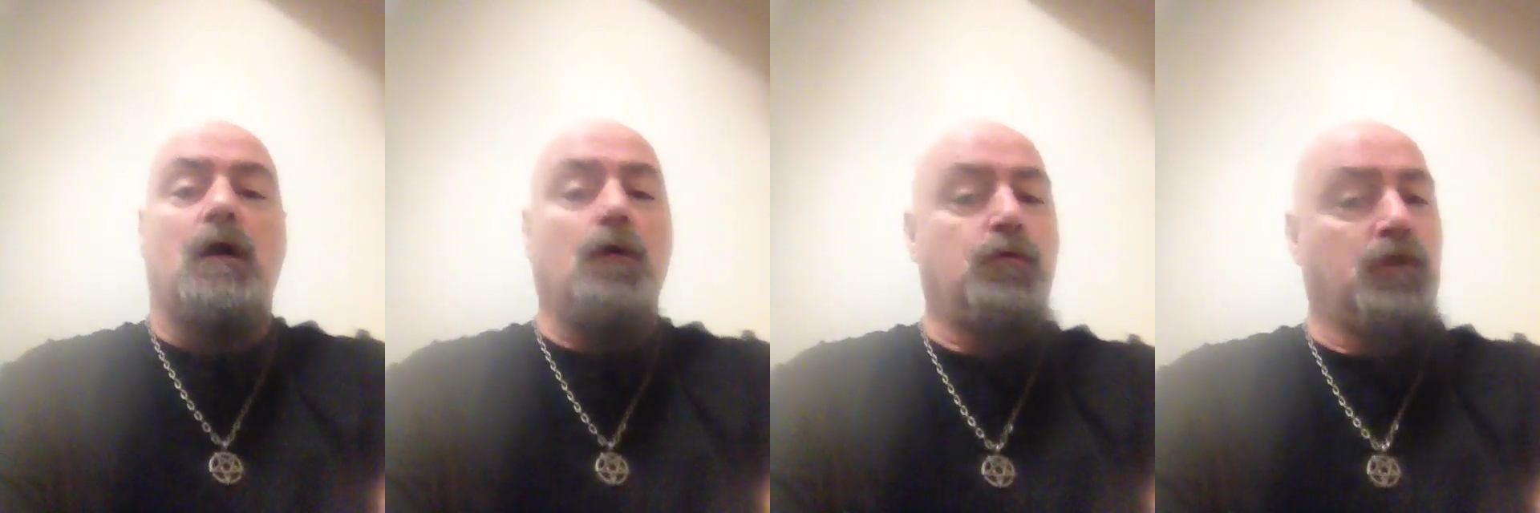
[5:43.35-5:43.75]

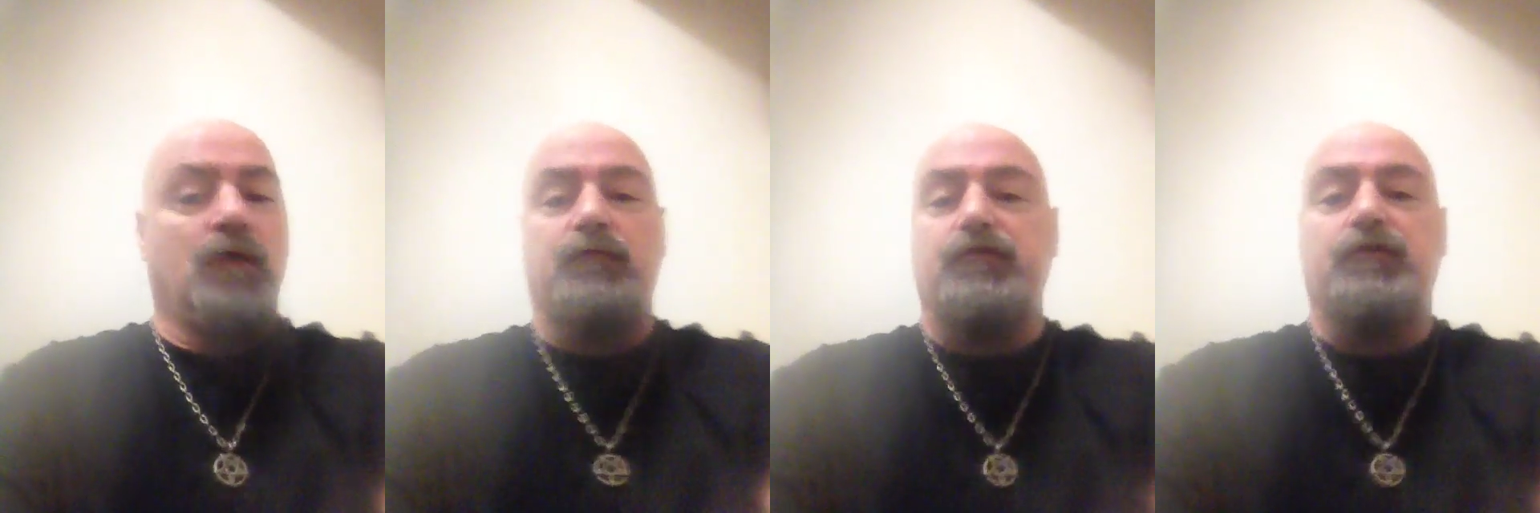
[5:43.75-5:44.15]
I would
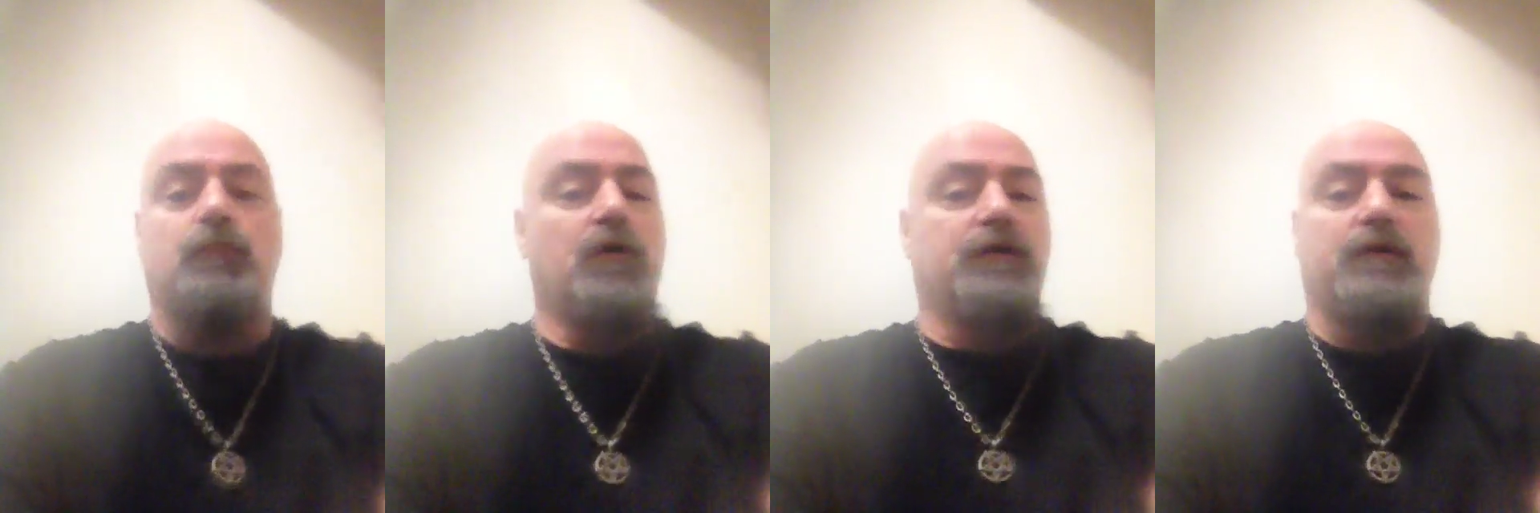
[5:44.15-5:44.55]
love to see
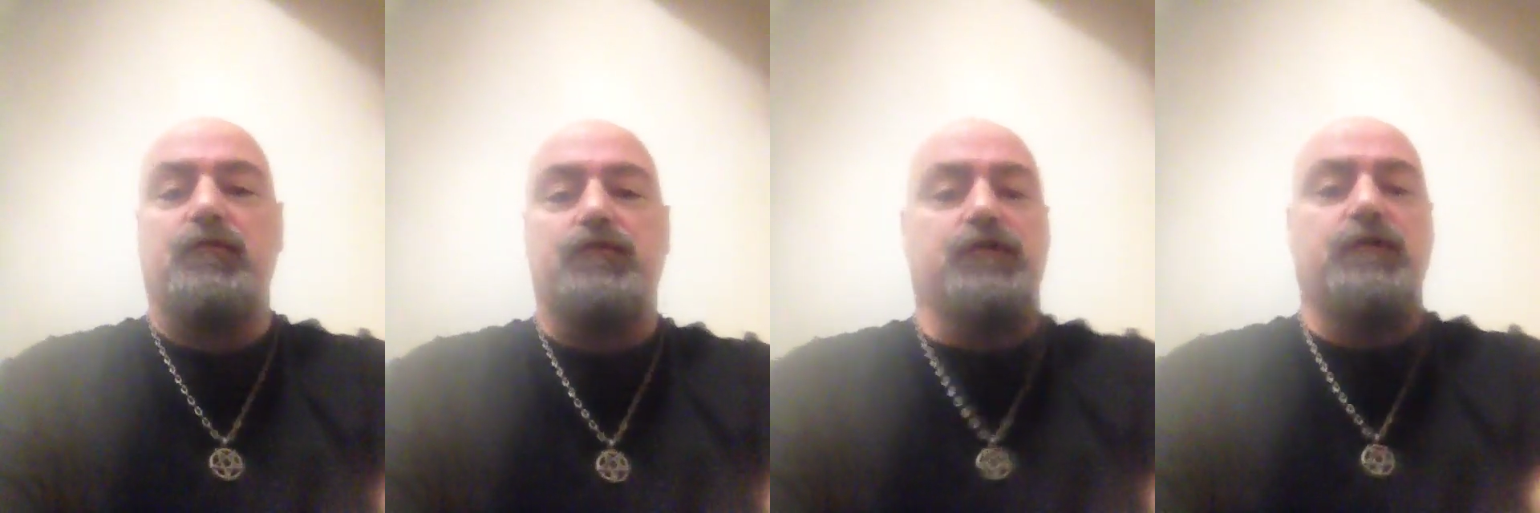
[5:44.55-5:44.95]
one in
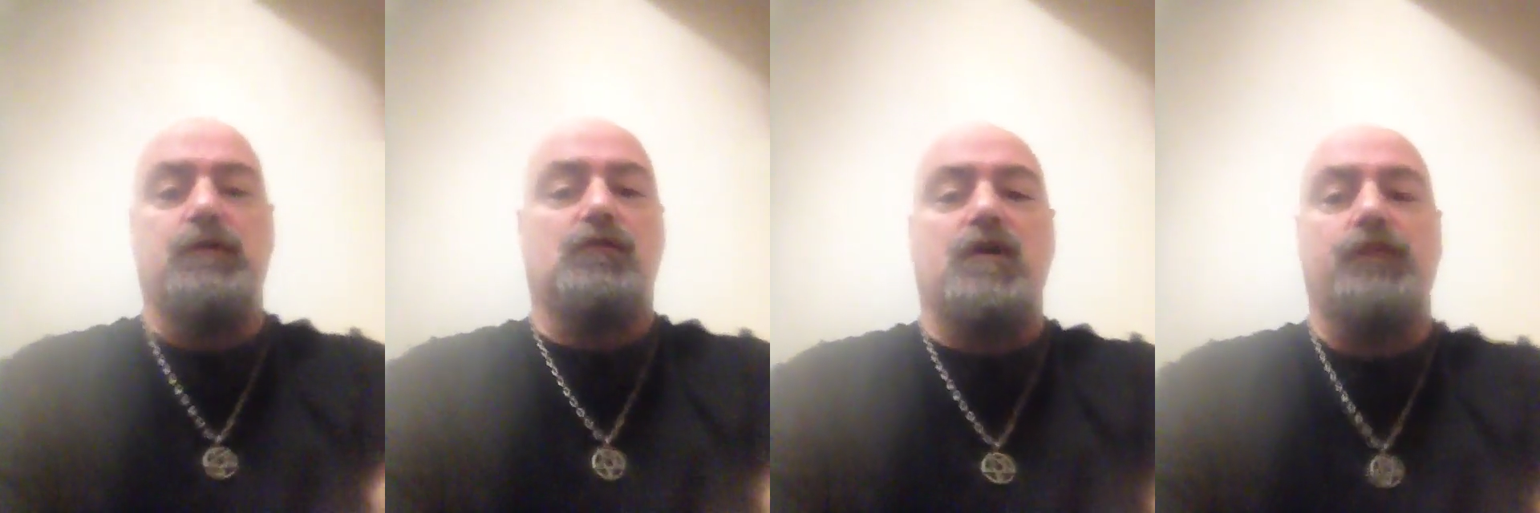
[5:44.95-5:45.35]
every
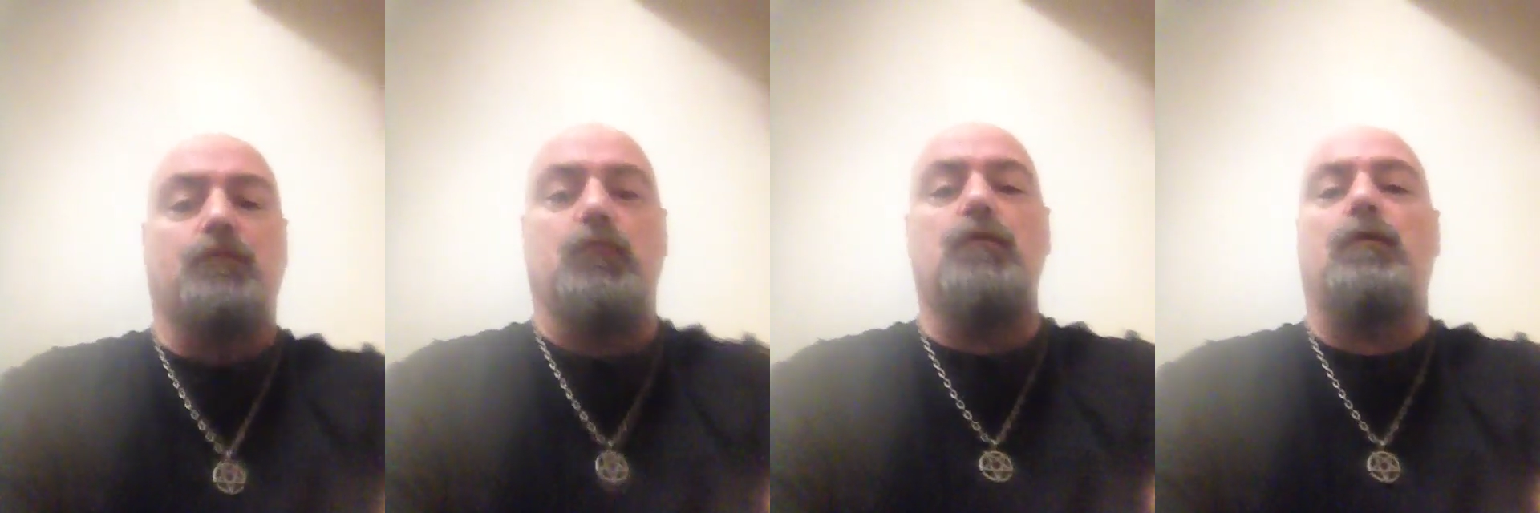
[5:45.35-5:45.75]
city across
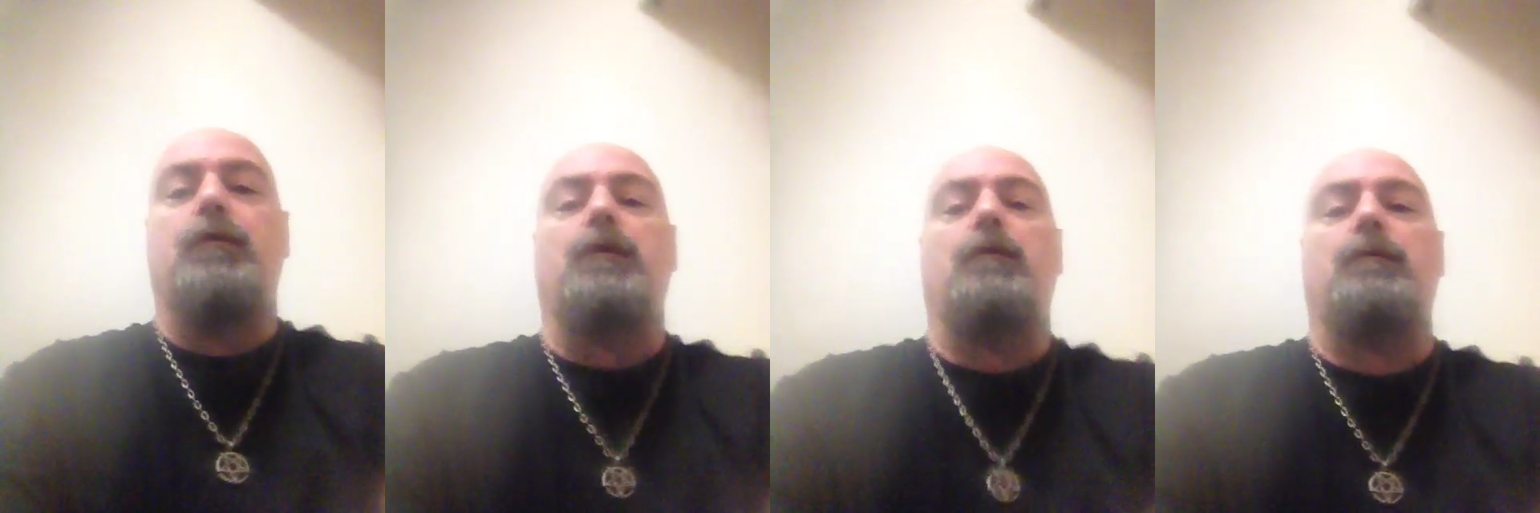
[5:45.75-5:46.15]
the world.